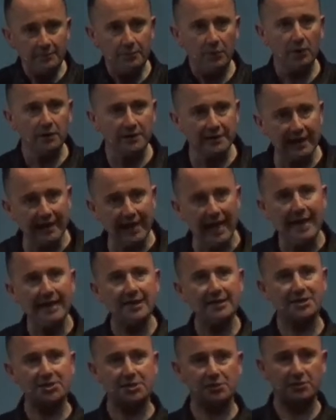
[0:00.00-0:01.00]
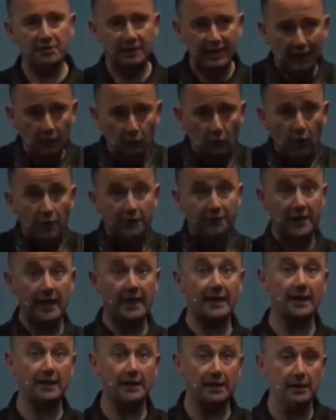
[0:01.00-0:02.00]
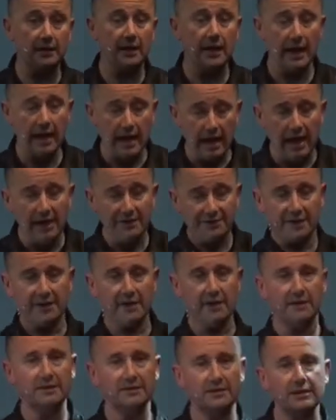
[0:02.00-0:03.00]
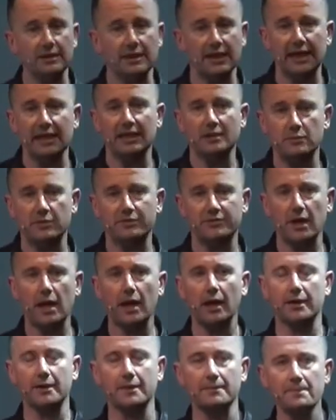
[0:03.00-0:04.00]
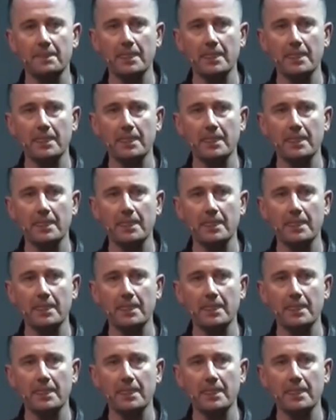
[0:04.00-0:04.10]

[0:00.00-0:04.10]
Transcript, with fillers: brought that attitude and that worth ethic, ethic to the kingdom of God.